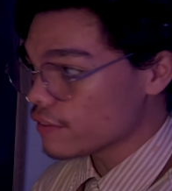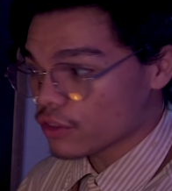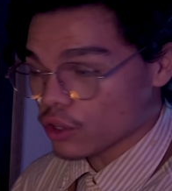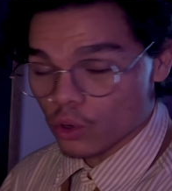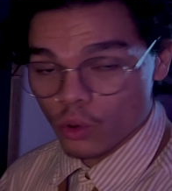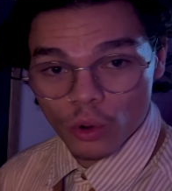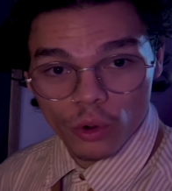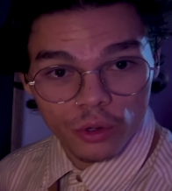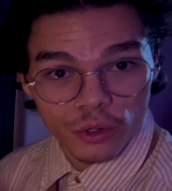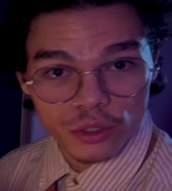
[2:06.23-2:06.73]
of the
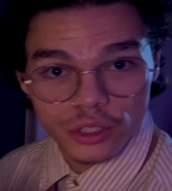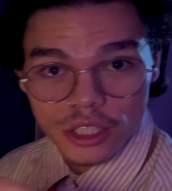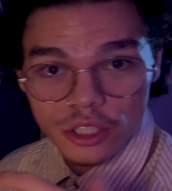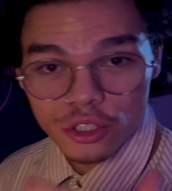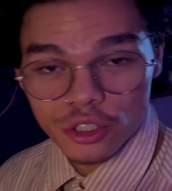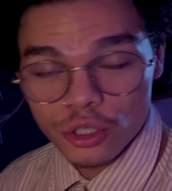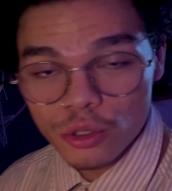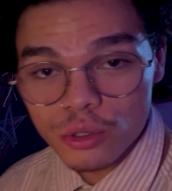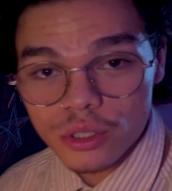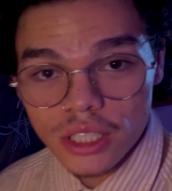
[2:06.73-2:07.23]
quarters, and
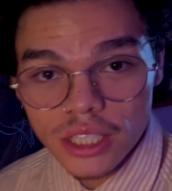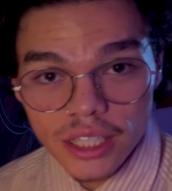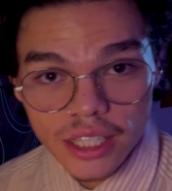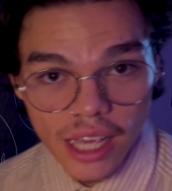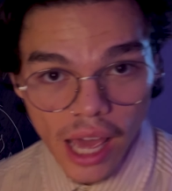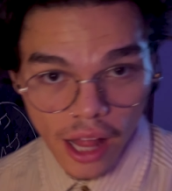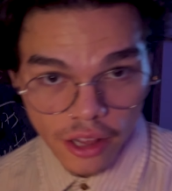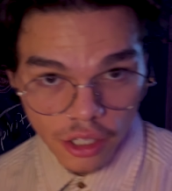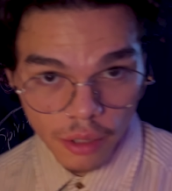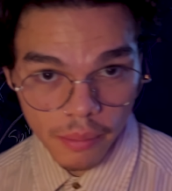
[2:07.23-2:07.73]
using the
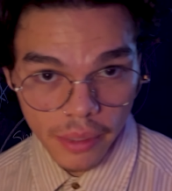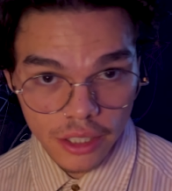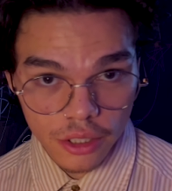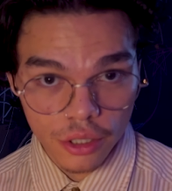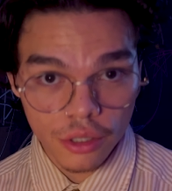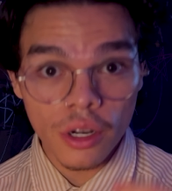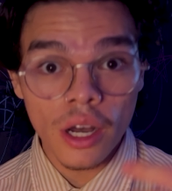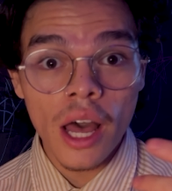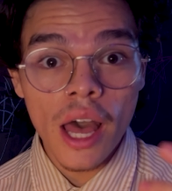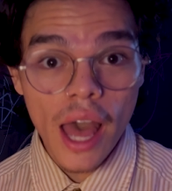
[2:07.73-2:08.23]

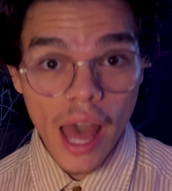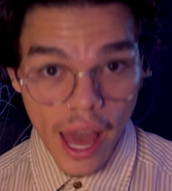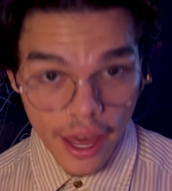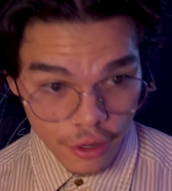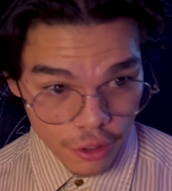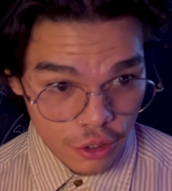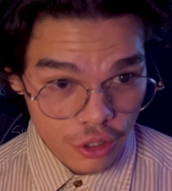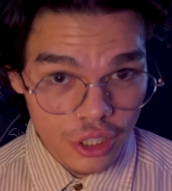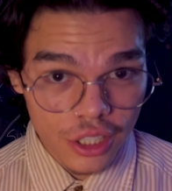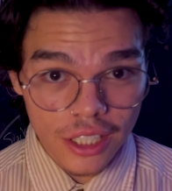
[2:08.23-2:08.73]
elemental
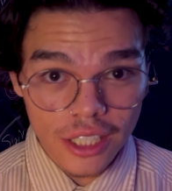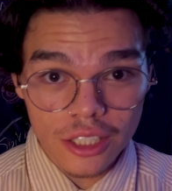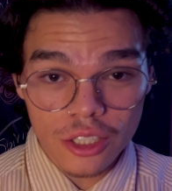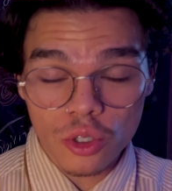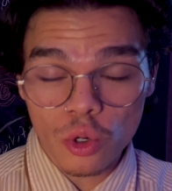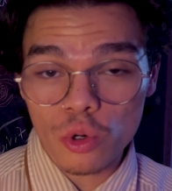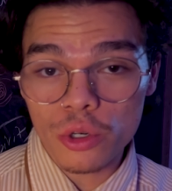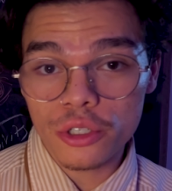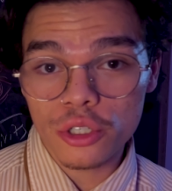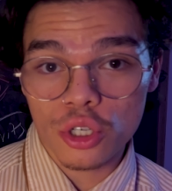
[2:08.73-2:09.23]
energies in
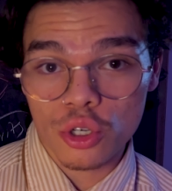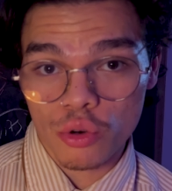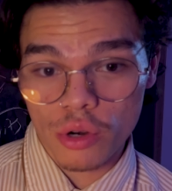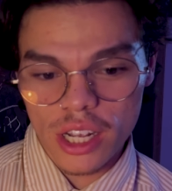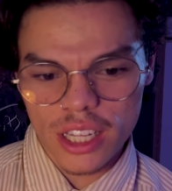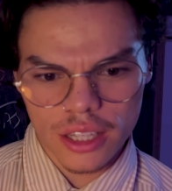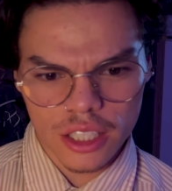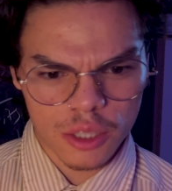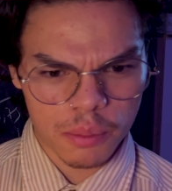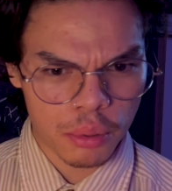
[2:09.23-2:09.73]
order to
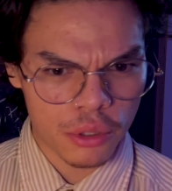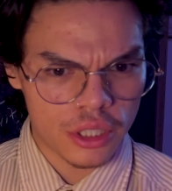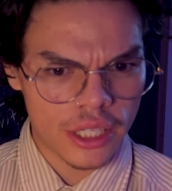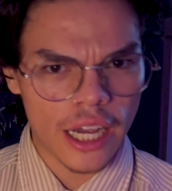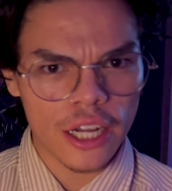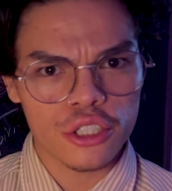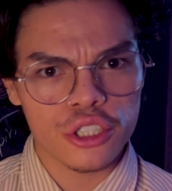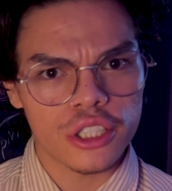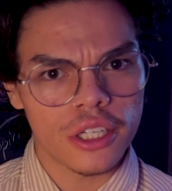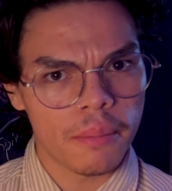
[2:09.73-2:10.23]
create this
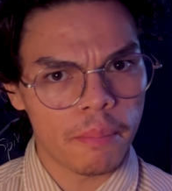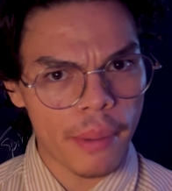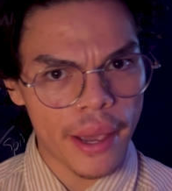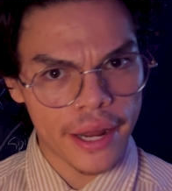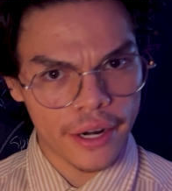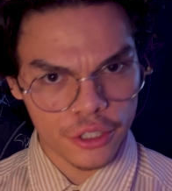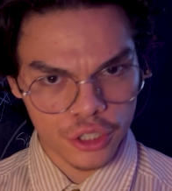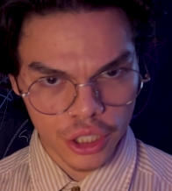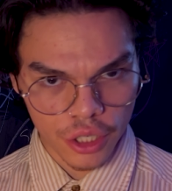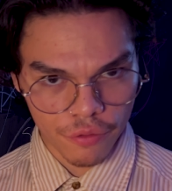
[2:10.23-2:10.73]
protection
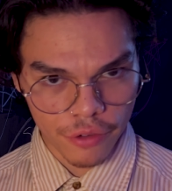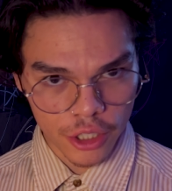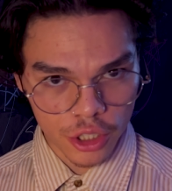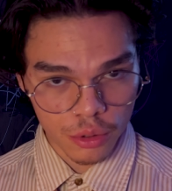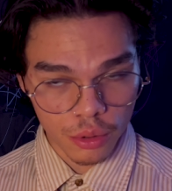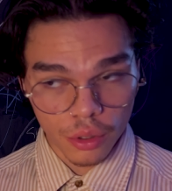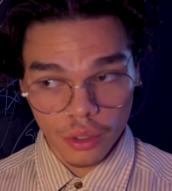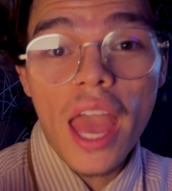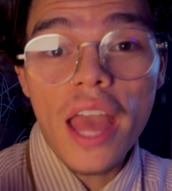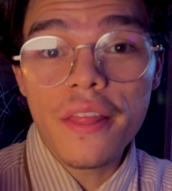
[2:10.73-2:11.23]
banishing ritual.